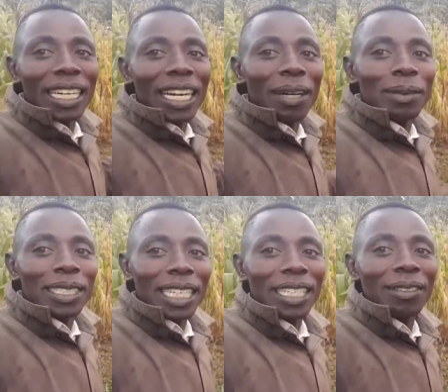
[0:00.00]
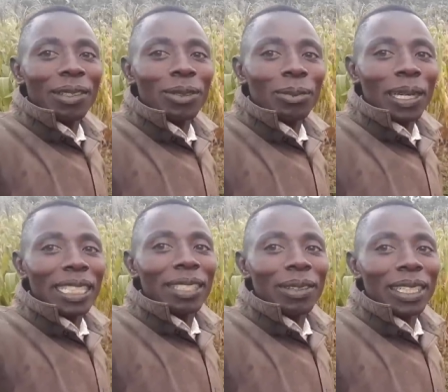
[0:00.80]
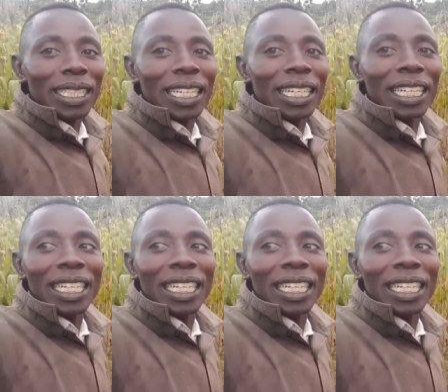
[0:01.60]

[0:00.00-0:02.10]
I've decided even to plant even here.